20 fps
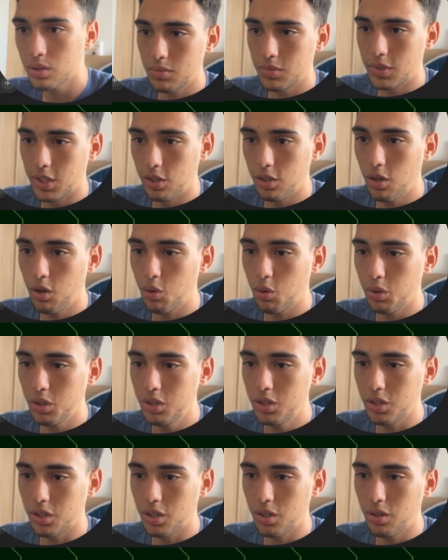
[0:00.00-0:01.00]
Yo,
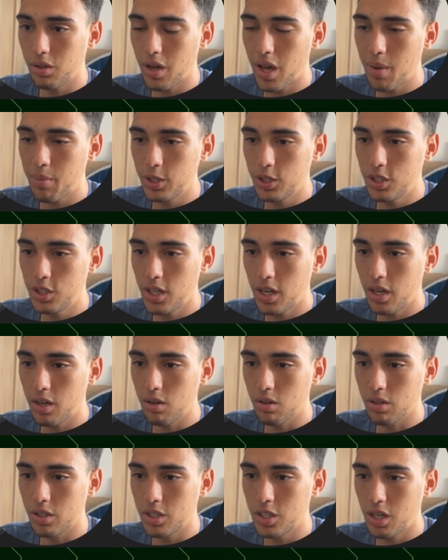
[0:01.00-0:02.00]
what the hell happened to chat
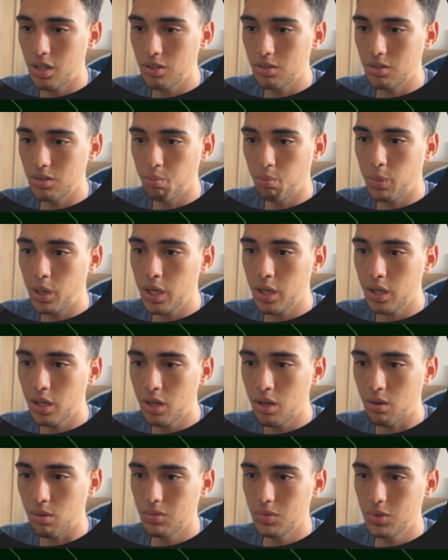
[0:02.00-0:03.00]
here? Chat just bugging
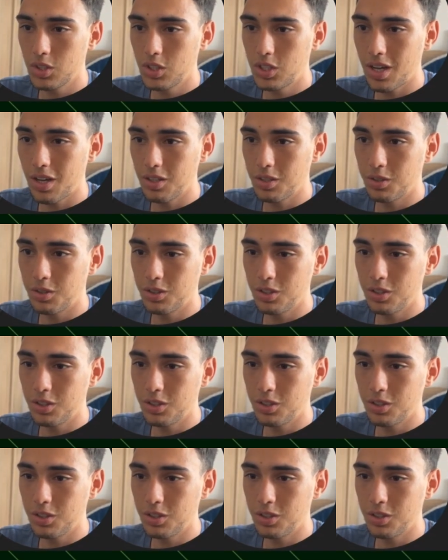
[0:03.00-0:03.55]
out. Chat